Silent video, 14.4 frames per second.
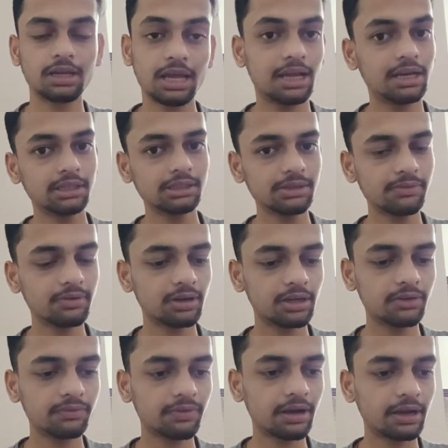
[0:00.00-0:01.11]
it is a working
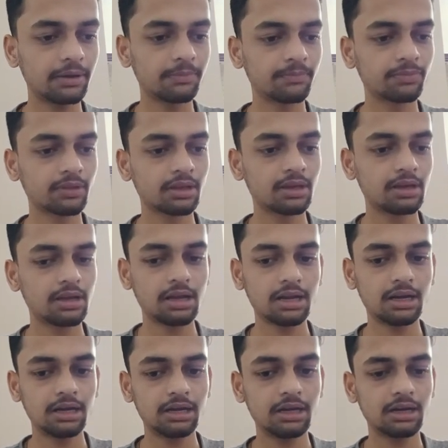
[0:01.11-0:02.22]
fine,
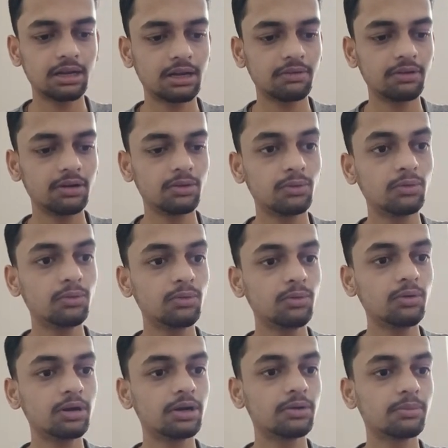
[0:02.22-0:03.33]
and I will
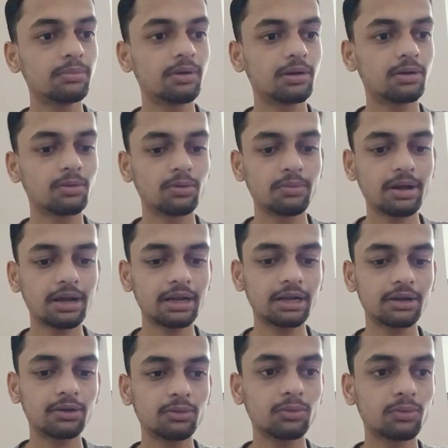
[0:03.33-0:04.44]
go back
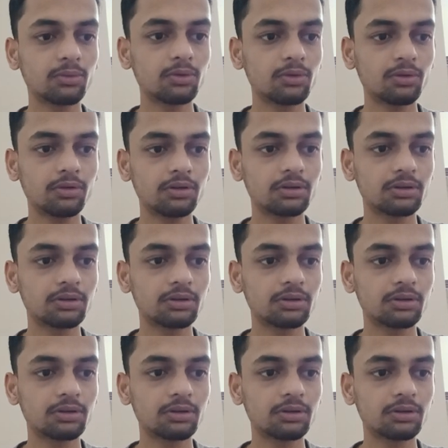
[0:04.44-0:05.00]
into o dot,